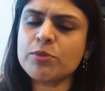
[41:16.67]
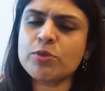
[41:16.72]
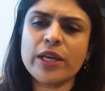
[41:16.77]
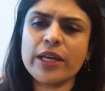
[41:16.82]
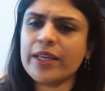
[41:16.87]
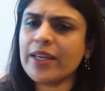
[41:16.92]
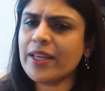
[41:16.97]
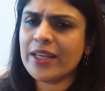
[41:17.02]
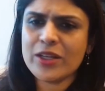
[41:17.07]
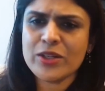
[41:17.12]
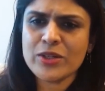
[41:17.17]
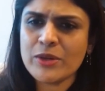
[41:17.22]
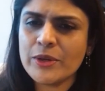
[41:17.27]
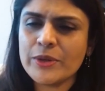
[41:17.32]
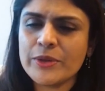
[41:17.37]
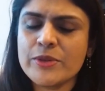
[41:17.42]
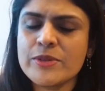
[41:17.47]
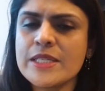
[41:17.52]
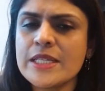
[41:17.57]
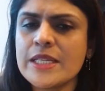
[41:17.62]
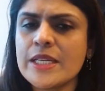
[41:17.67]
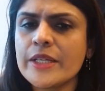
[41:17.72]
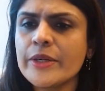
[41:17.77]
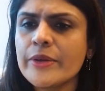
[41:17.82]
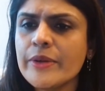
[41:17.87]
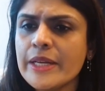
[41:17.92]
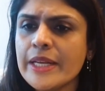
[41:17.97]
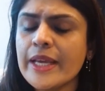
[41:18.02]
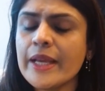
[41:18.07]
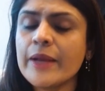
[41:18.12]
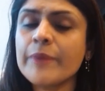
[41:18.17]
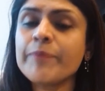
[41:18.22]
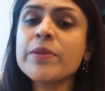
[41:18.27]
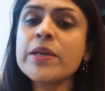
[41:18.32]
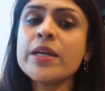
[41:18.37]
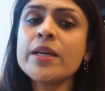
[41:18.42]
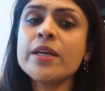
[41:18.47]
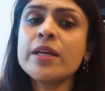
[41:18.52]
Without getting into all those nitty gritty,